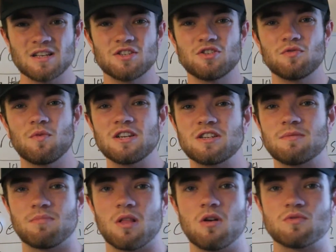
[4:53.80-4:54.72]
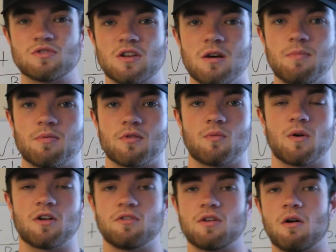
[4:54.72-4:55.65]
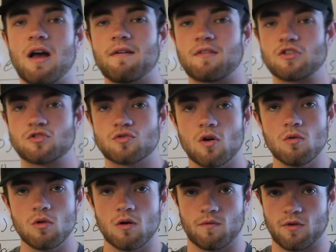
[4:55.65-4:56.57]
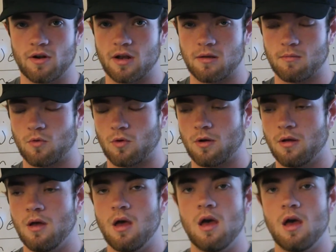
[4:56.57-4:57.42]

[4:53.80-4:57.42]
situation blows up or to where you don't have control over it anymore.